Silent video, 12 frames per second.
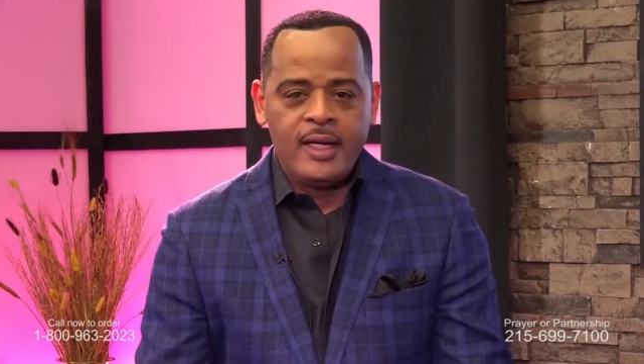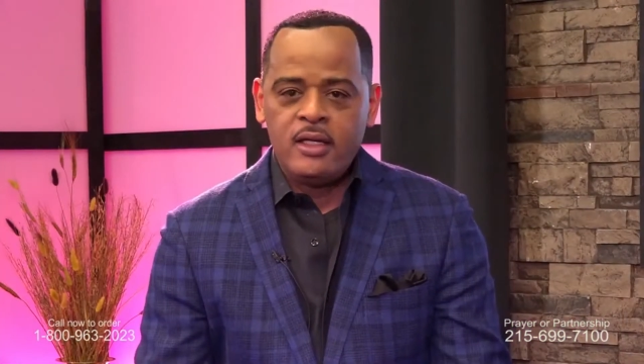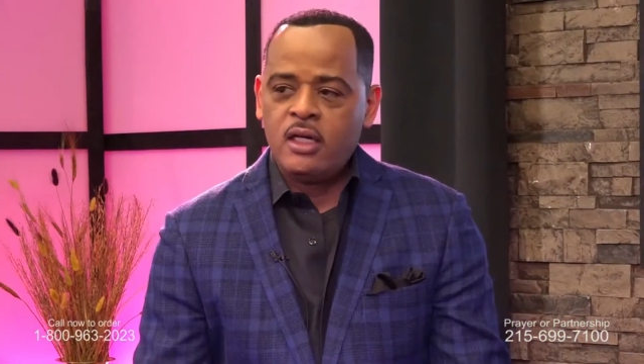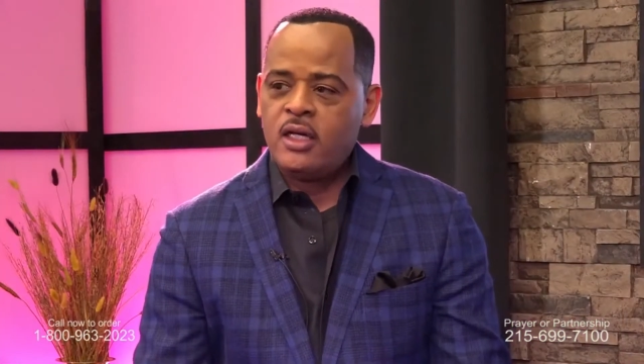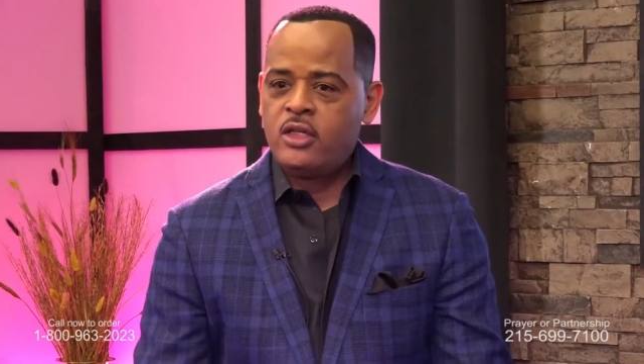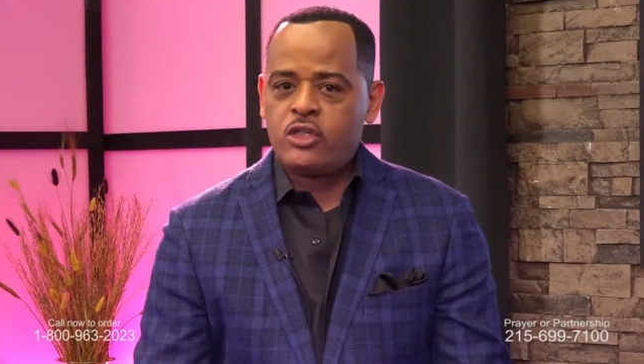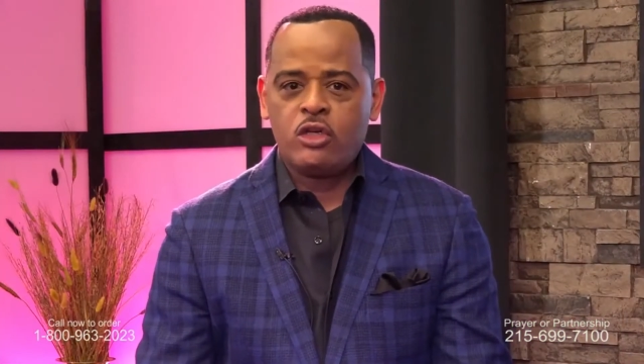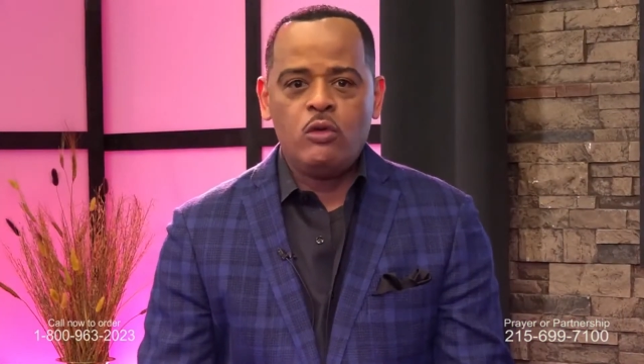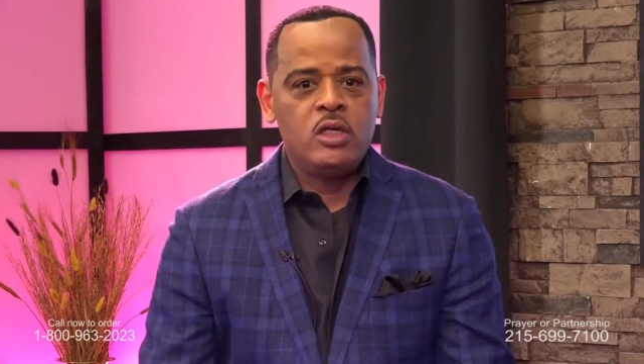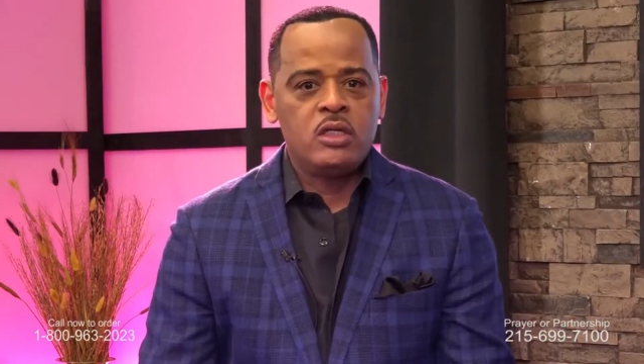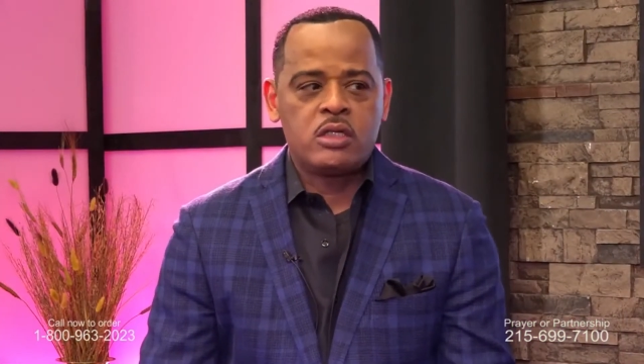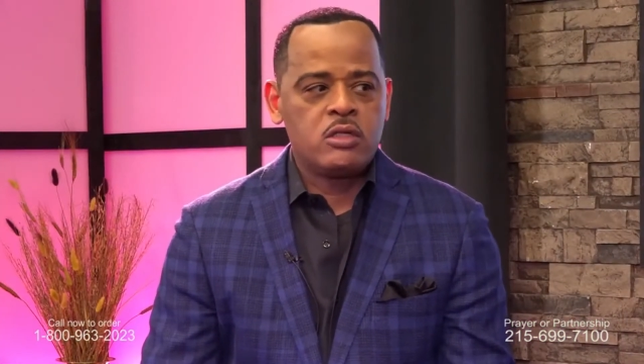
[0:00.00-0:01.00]

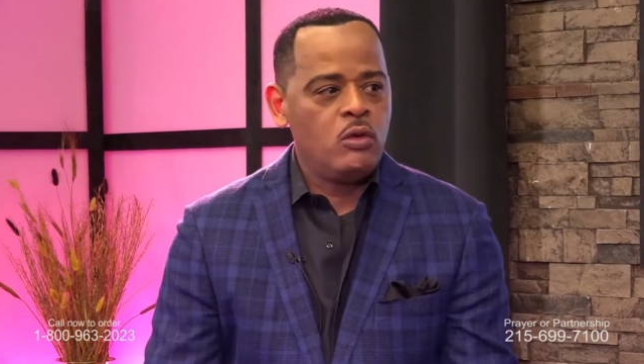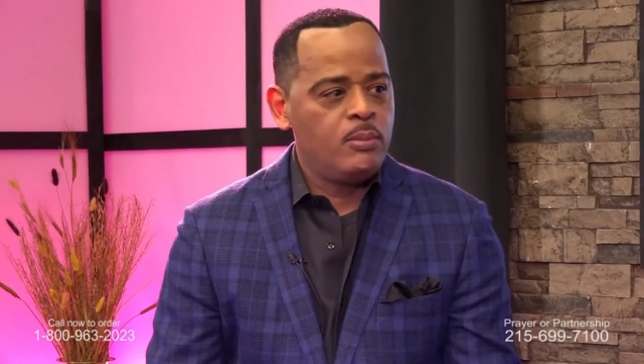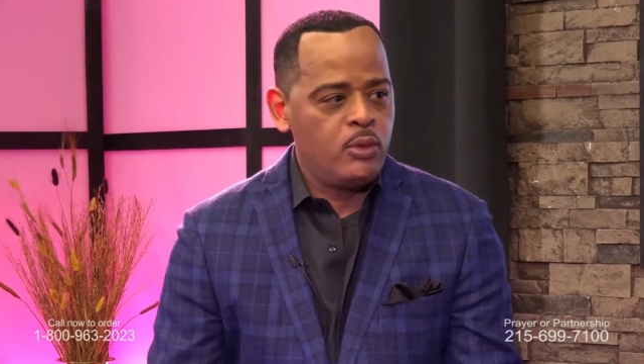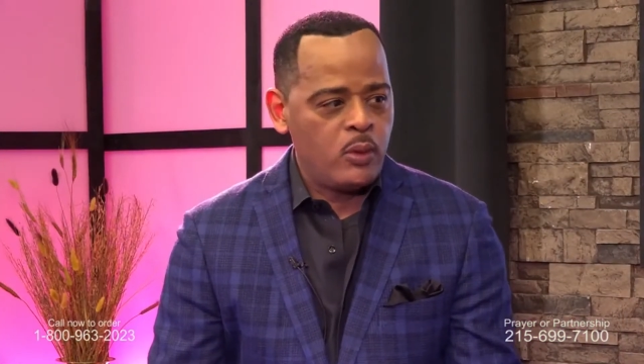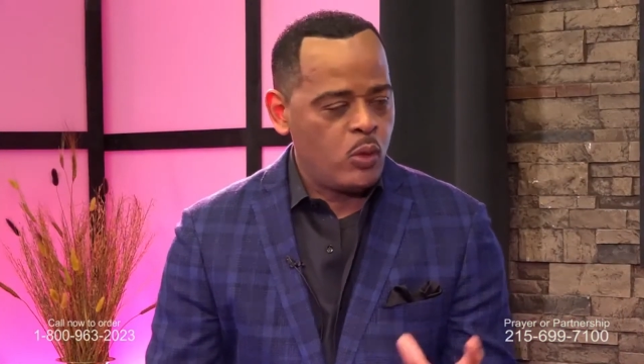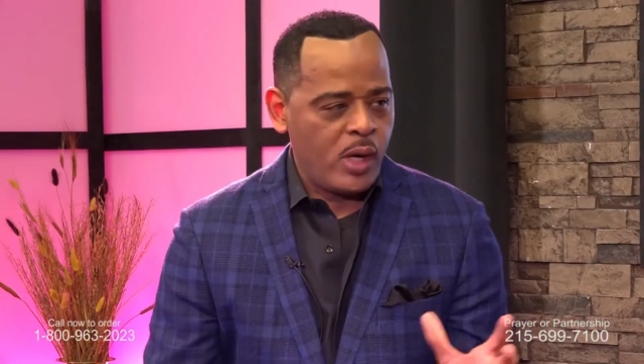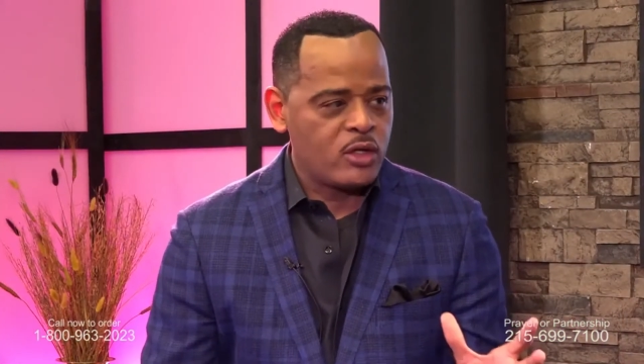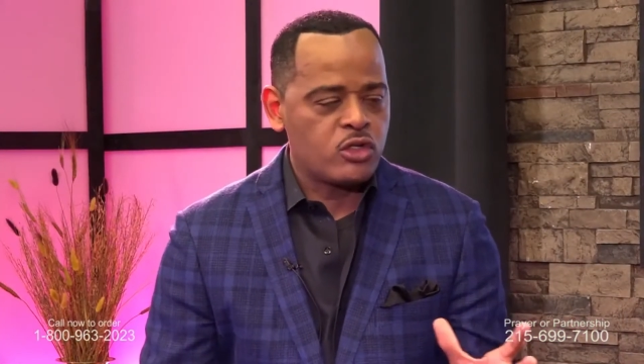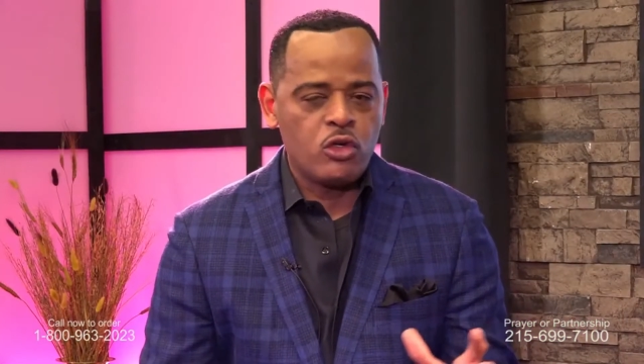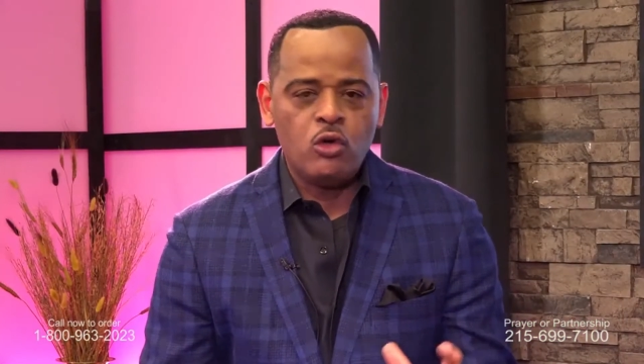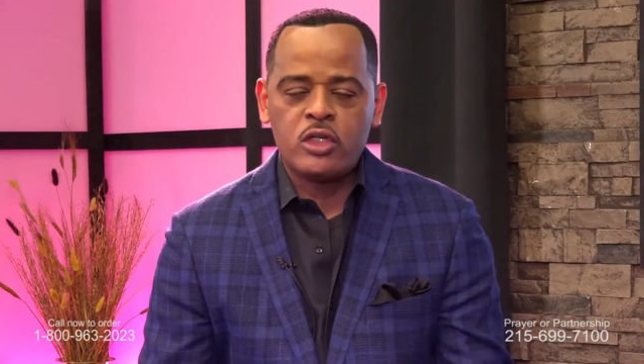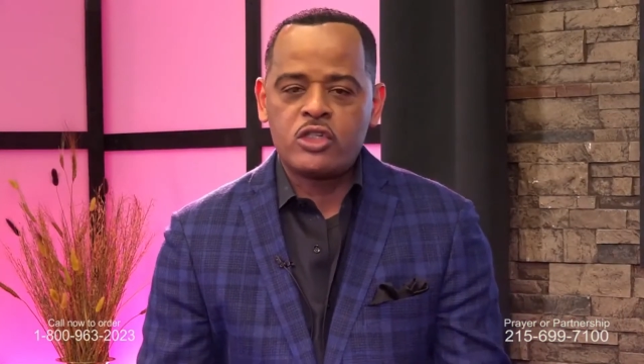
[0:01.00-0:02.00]
Where our
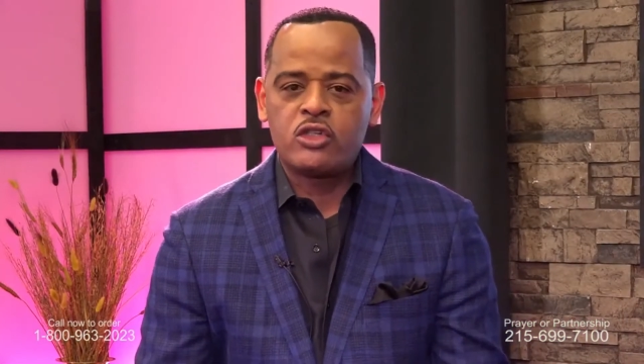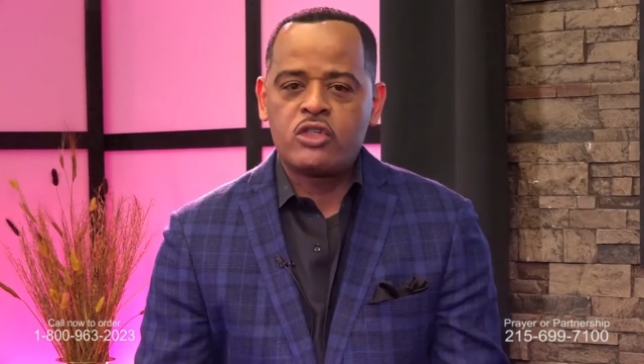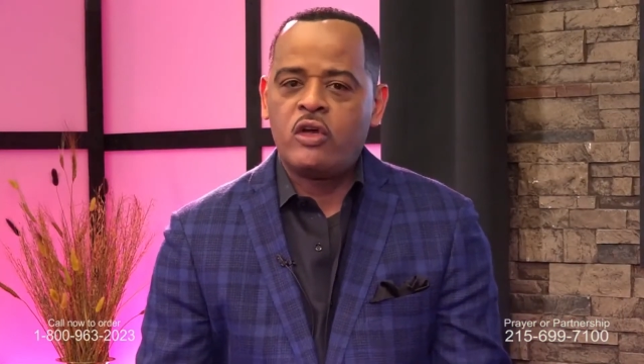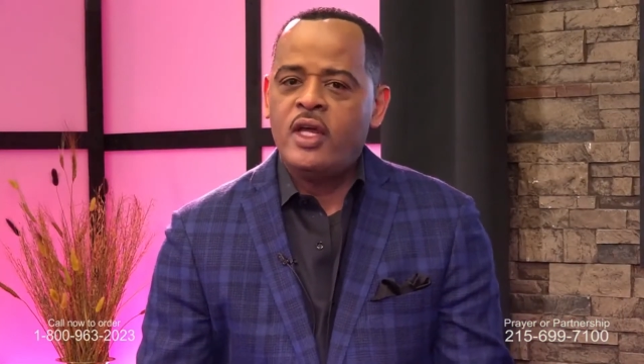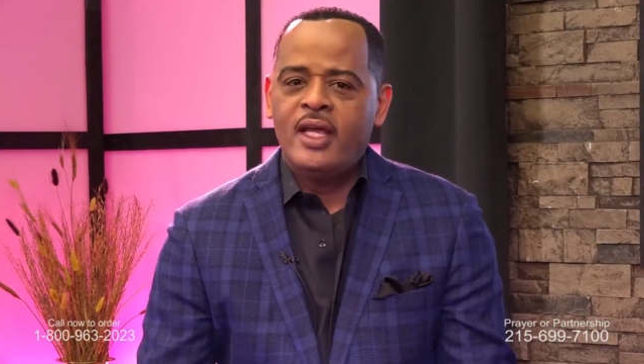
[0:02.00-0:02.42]
soul is concerned.